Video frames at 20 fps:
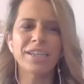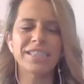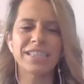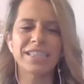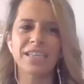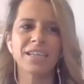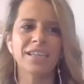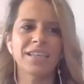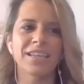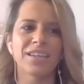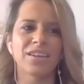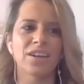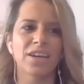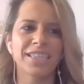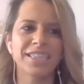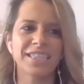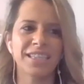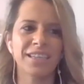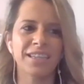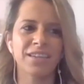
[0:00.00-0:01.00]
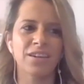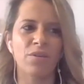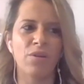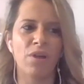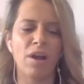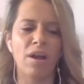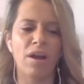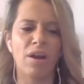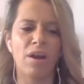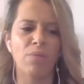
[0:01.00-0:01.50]
didn't.
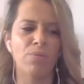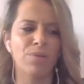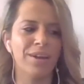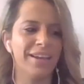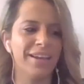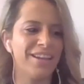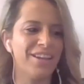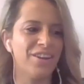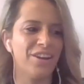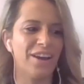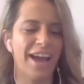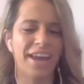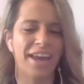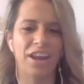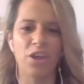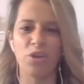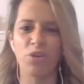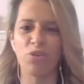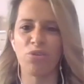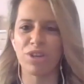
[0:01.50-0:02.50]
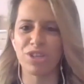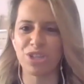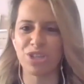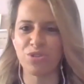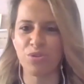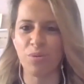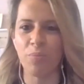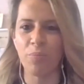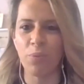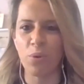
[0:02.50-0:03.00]
I really, you know, I had a lot of crushes
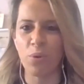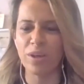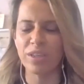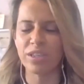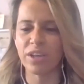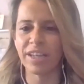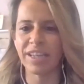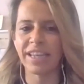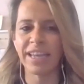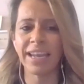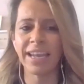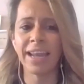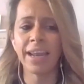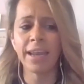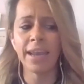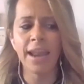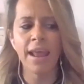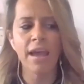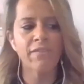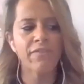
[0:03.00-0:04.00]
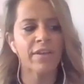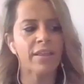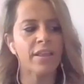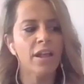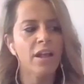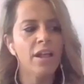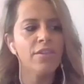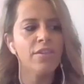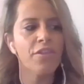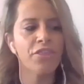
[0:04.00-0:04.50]
on boys. The
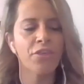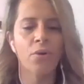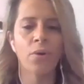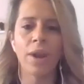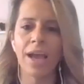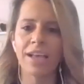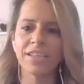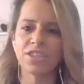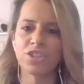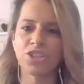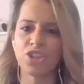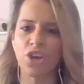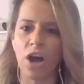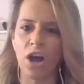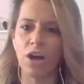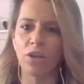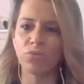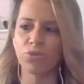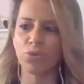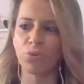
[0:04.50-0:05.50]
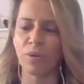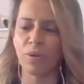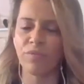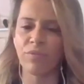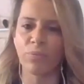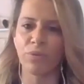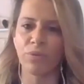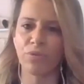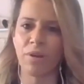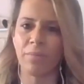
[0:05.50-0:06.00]
thought as a child or
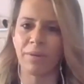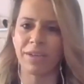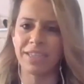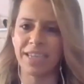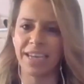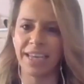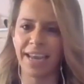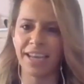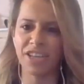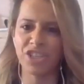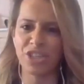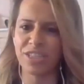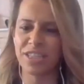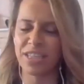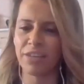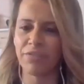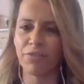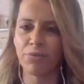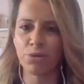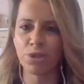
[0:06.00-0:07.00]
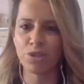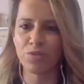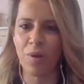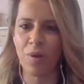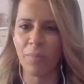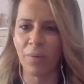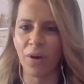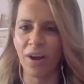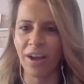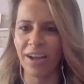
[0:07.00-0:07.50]
even throughout my teenage years, it never crossed my
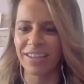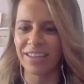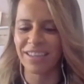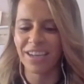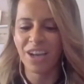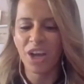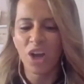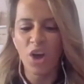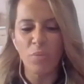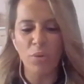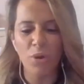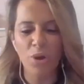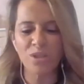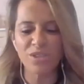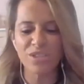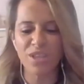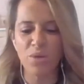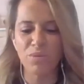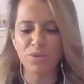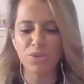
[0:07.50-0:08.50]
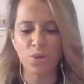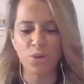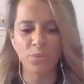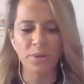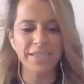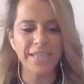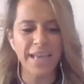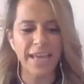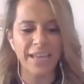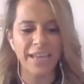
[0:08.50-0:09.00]
mind, because there was
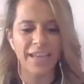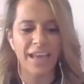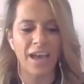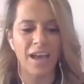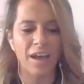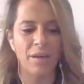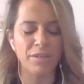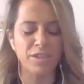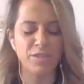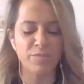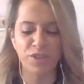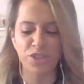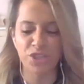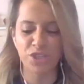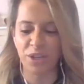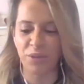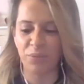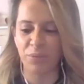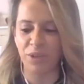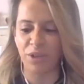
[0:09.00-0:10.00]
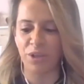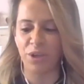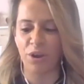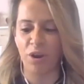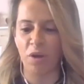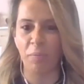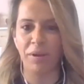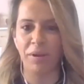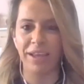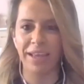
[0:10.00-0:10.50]
always that, especially when you grow
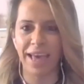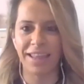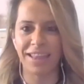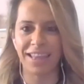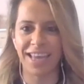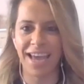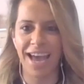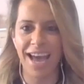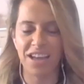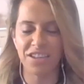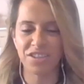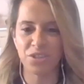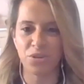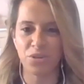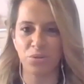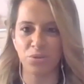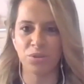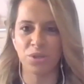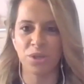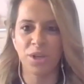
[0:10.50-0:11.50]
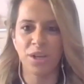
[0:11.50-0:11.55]
up in a Catholic household,